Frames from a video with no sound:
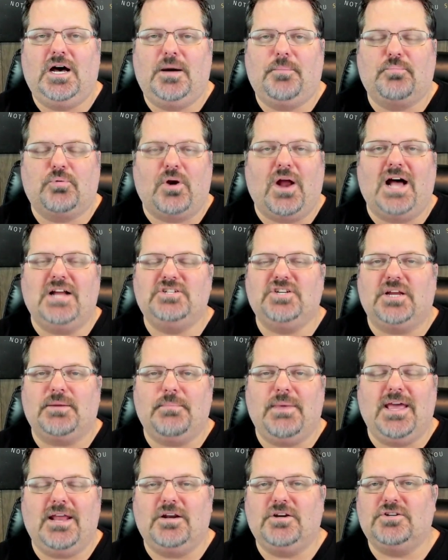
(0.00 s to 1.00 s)
project
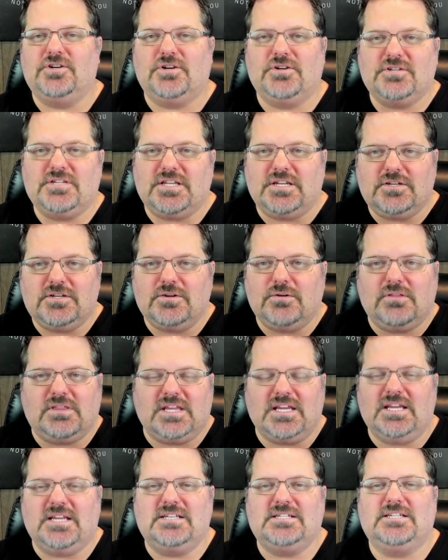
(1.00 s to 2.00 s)
managers that do
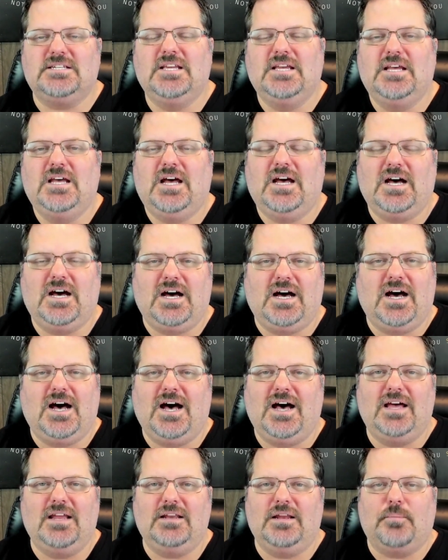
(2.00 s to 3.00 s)
things
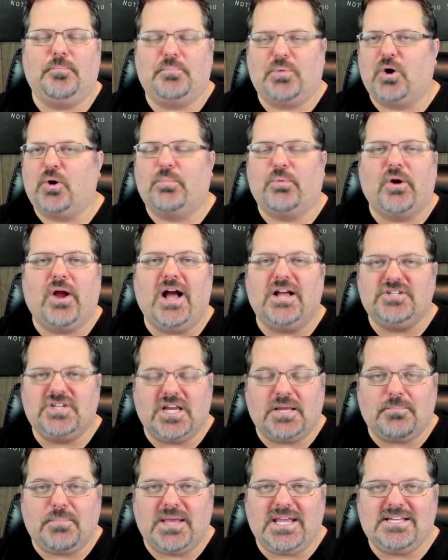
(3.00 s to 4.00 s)
on a per
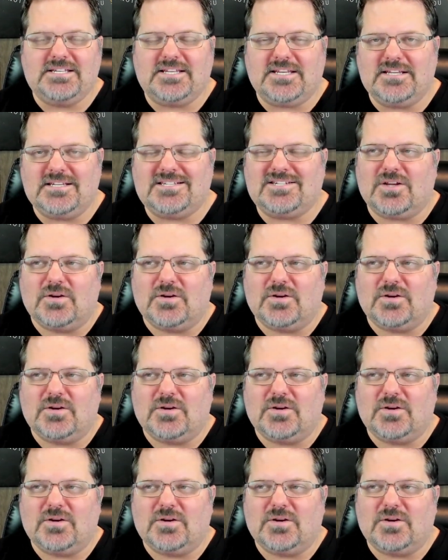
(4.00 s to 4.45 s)
project basis.